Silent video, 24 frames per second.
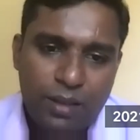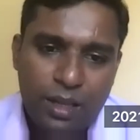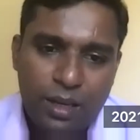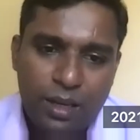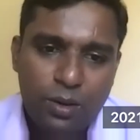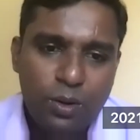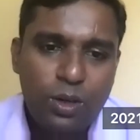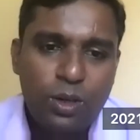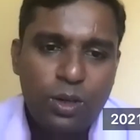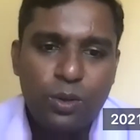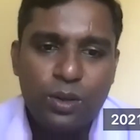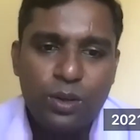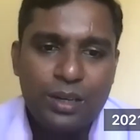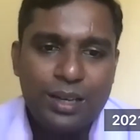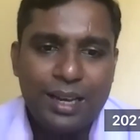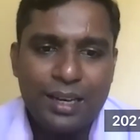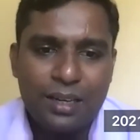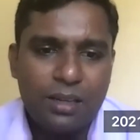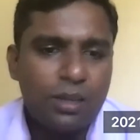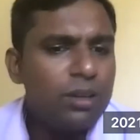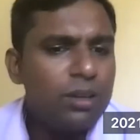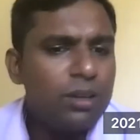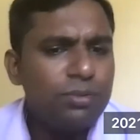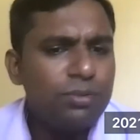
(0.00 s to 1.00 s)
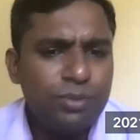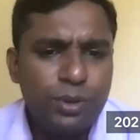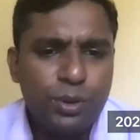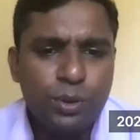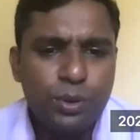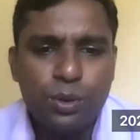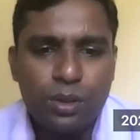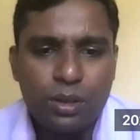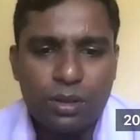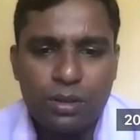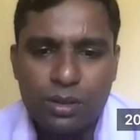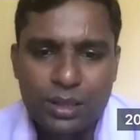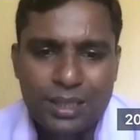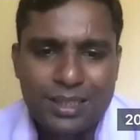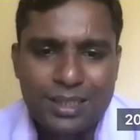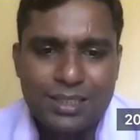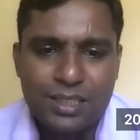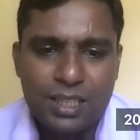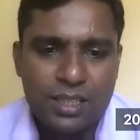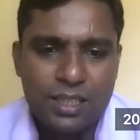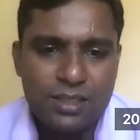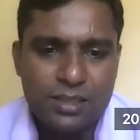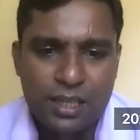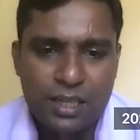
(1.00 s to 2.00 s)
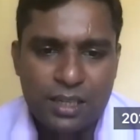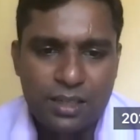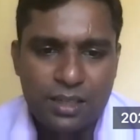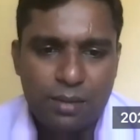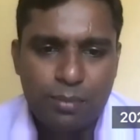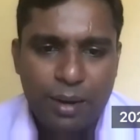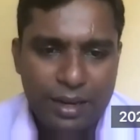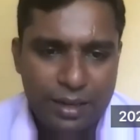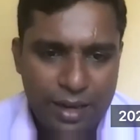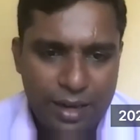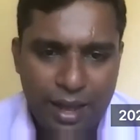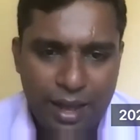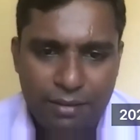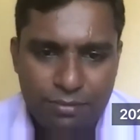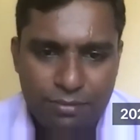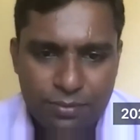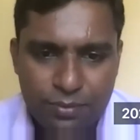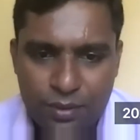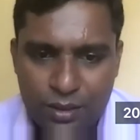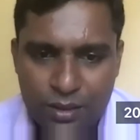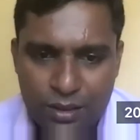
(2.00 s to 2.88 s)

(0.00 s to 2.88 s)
then only you will get a few tertiary center might have.